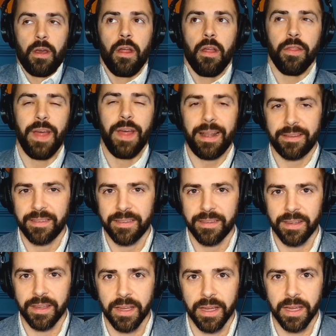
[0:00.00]
that's
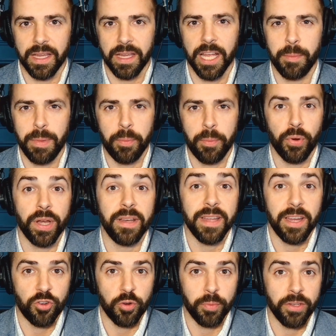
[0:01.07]
going to be pretty
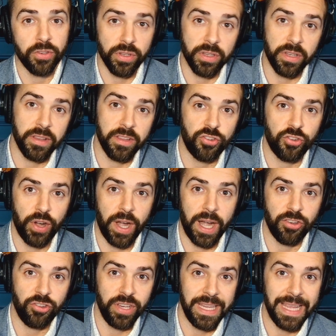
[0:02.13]
detrimental to this
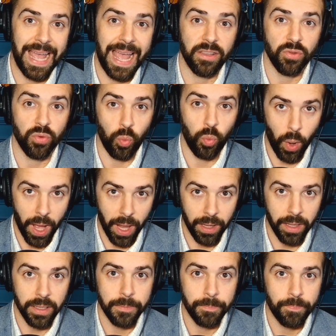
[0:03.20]
strategy as
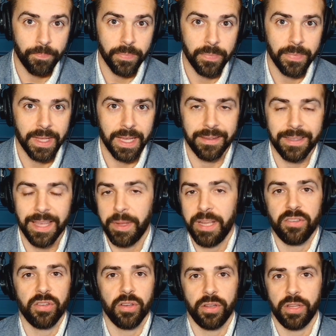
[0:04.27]
well, because that
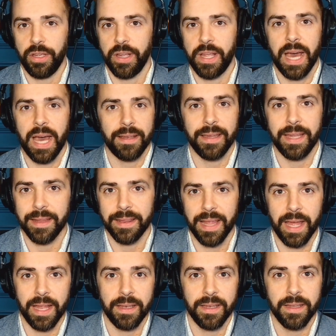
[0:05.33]
means you got to get
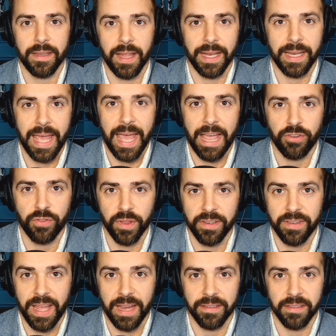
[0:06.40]
that cash for the
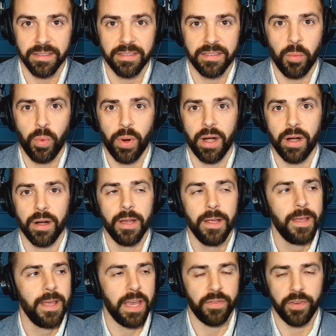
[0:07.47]
taxes somewhere.
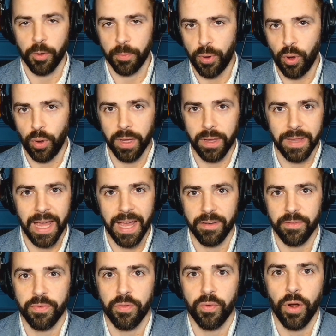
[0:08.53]
If you're pulling
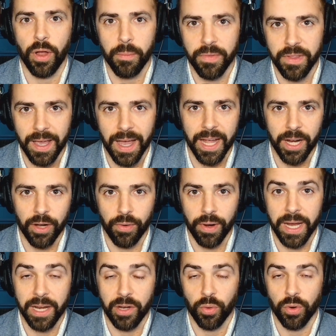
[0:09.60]
that from the
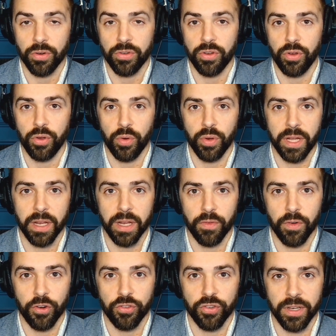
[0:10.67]
IRA in order to do the
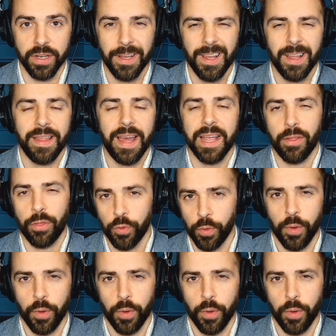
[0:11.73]
conversion, that can throw a